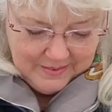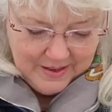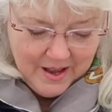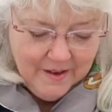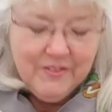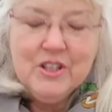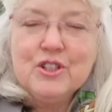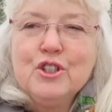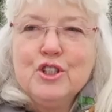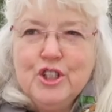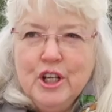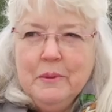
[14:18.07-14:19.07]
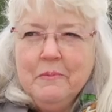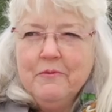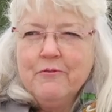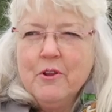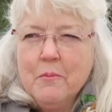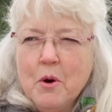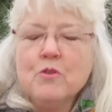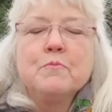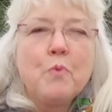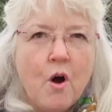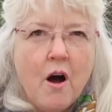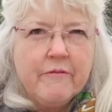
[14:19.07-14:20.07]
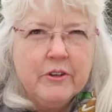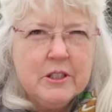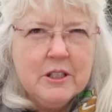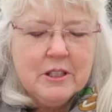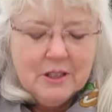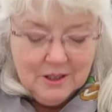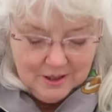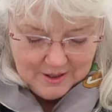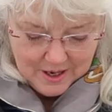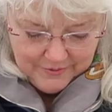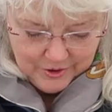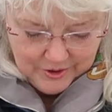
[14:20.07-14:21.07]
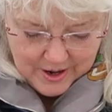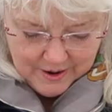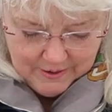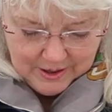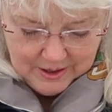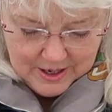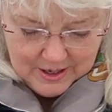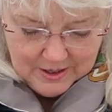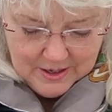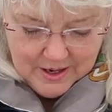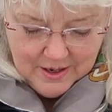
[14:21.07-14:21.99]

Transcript: the heaviest sheep for the most profit. I've heard that one a lot.